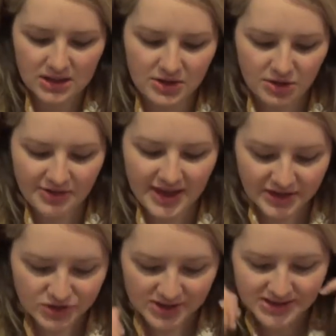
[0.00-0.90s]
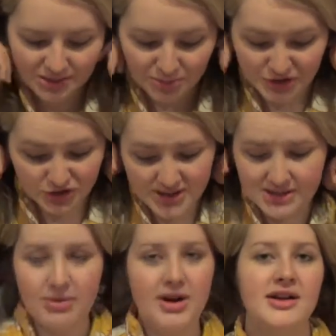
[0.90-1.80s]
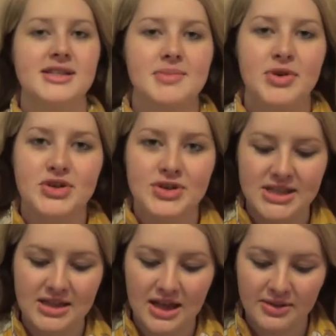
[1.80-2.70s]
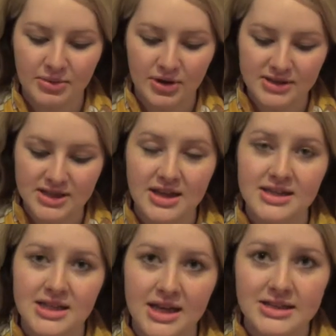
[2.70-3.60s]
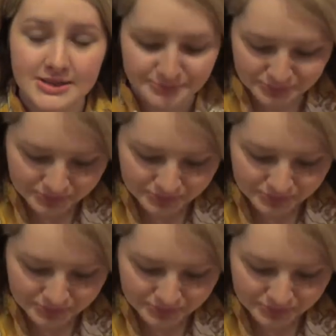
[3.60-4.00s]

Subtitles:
not that interested in moisturizing products. I'm more interested in the other products that they send.